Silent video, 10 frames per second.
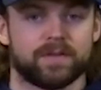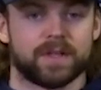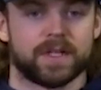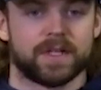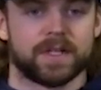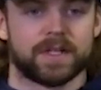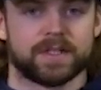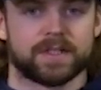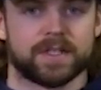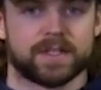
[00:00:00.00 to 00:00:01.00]
uh,
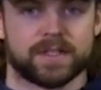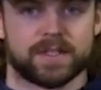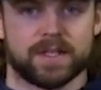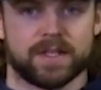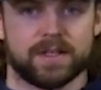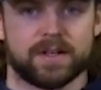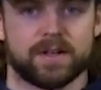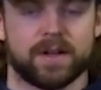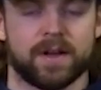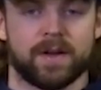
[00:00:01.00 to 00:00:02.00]
consistency,
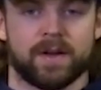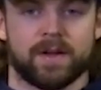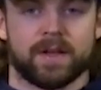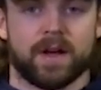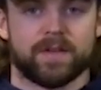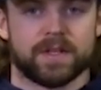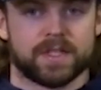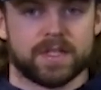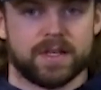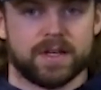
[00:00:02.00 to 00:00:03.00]
and
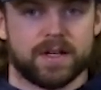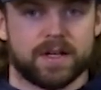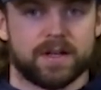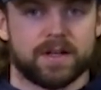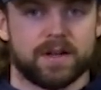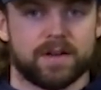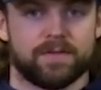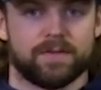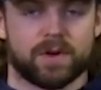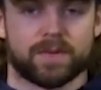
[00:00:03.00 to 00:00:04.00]
obviously uh, uh
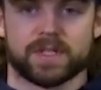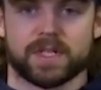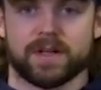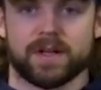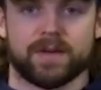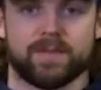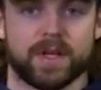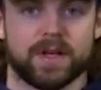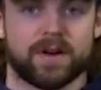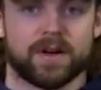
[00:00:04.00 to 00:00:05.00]
Forbort and and
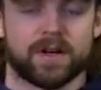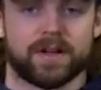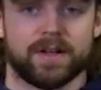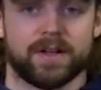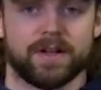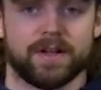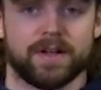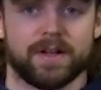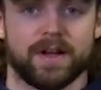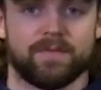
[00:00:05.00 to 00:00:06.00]
Pionk uh,
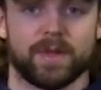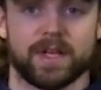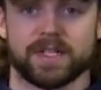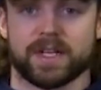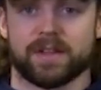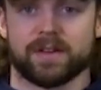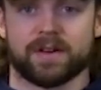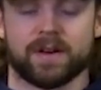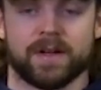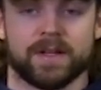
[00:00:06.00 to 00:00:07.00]
uh, have played
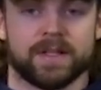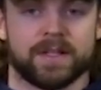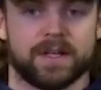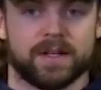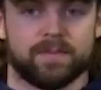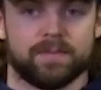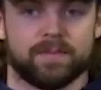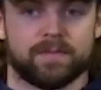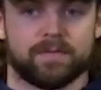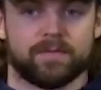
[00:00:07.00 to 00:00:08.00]
together um,
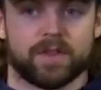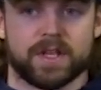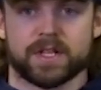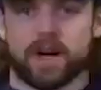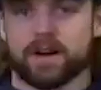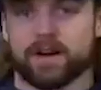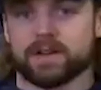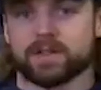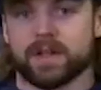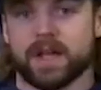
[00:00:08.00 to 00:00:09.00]
for the entire year,
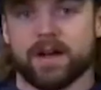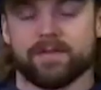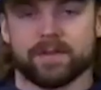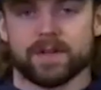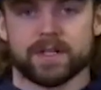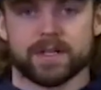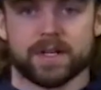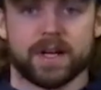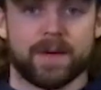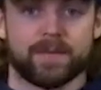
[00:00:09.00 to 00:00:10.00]
so they have uh, a
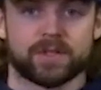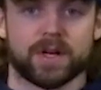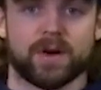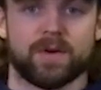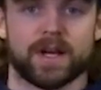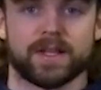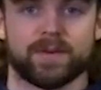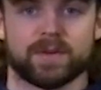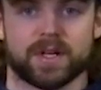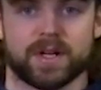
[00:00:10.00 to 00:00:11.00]
good chemistry going. I think
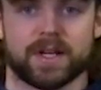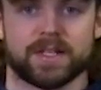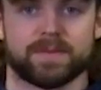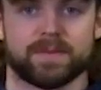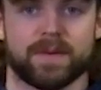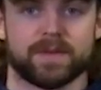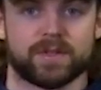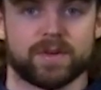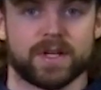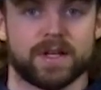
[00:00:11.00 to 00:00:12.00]
we're starting to get some
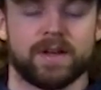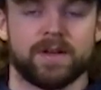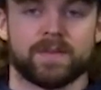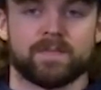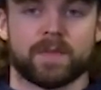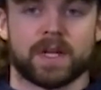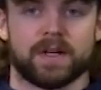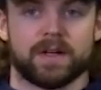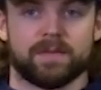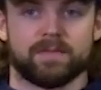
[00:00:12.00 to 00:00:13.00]
chemistry
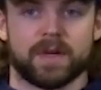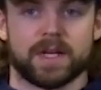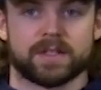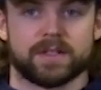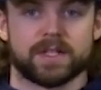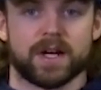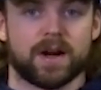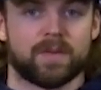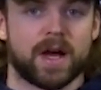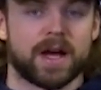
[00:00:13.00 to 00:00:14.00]
um, as an
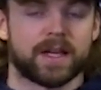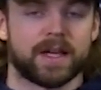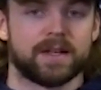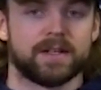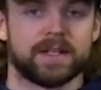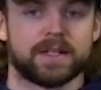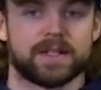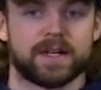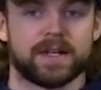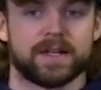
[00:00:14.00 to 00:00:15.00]
entire back end.
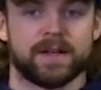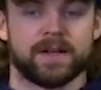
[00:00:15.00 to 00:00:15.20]
And uh,